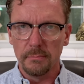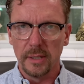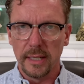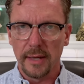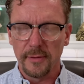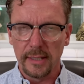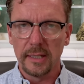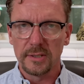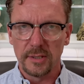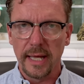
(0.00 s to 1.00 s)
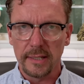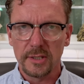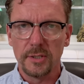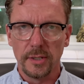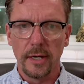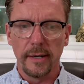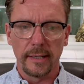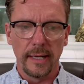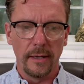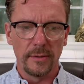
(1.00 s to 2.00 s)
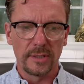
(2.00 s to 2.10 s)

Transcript: but I think it's that's generic now,